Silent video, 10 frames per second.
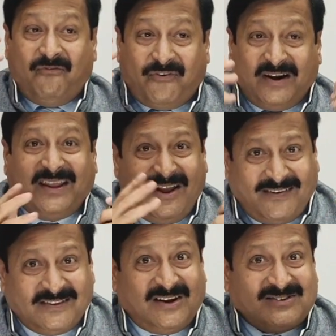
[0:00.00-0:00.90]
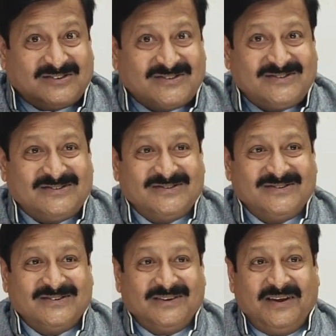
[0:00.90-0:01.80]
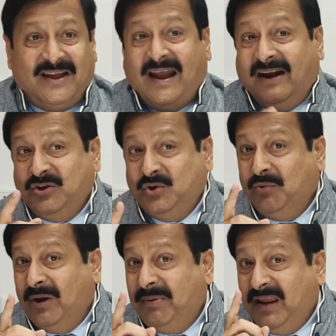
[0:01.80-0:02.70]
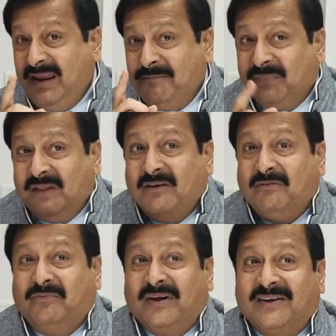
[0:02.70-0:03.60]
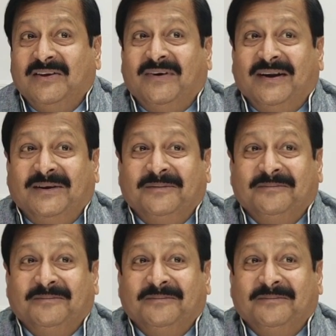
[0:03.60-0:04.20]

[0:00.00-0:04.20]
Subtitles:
Forgive others and you will be forgiven.